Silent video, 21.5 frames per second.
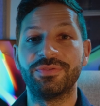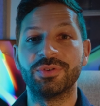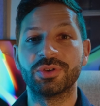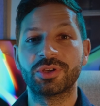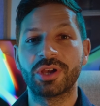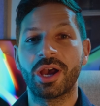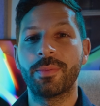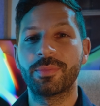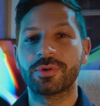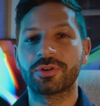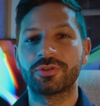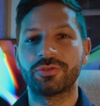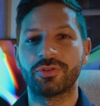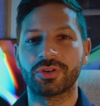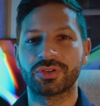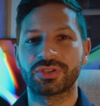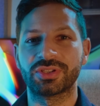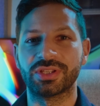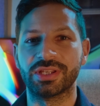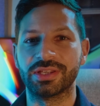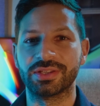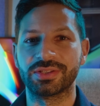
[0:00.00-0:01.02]
If you come
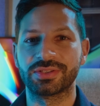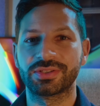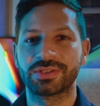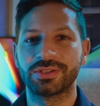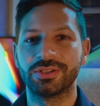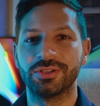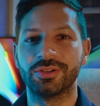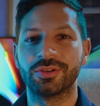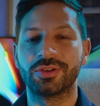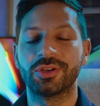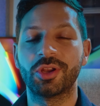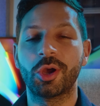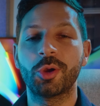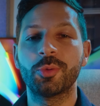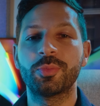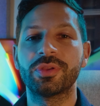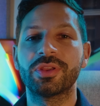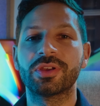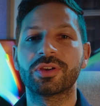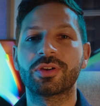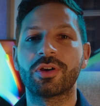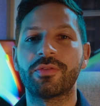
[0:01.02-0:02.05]
across this, you could
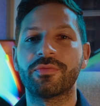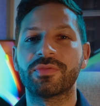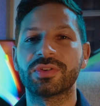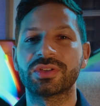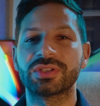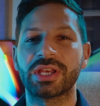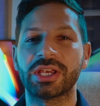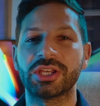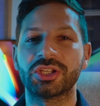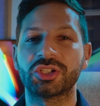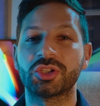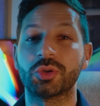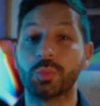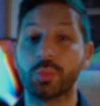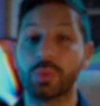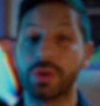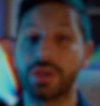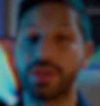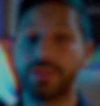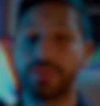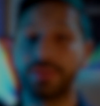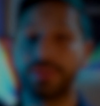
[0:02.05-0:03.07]
open the conversation
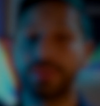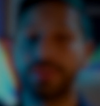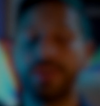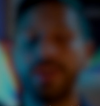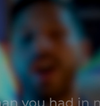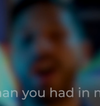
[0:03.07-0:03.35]
with,